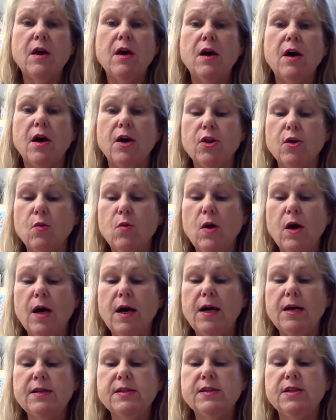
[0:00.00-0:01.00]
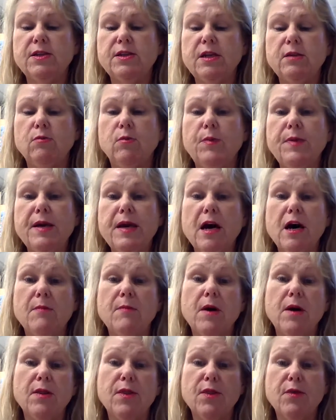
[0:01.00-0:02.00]
Otherwise, the needle will become
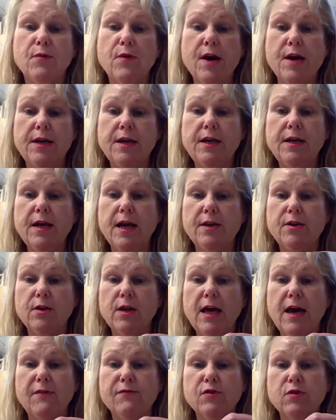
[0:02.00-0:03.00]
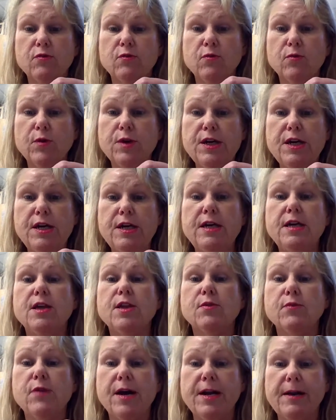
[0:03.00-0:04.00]
unthreaded and you'll have to
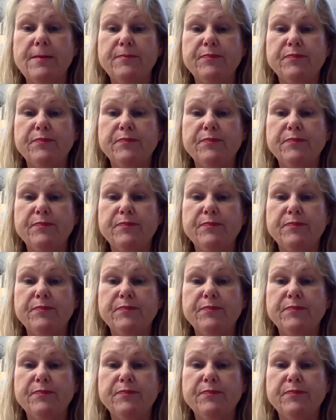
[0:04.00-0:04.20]
re-thread it.